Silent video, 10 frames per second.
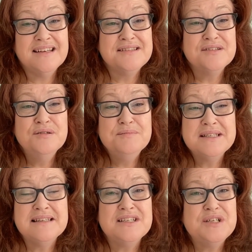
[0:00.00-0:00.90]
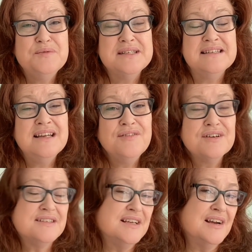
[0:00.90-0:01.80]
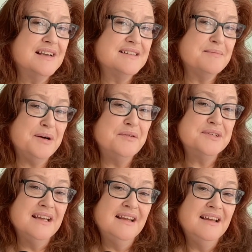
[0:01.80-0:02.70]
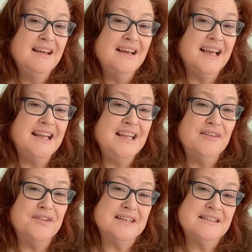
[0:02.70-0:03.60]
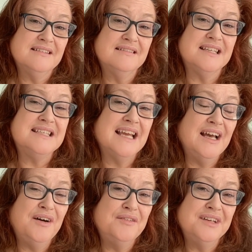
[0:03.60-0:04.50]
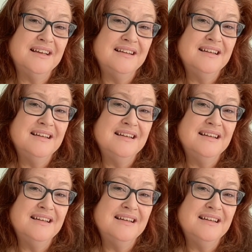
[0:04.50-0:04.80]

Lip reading: assumes that she was never serious about any of it, the town,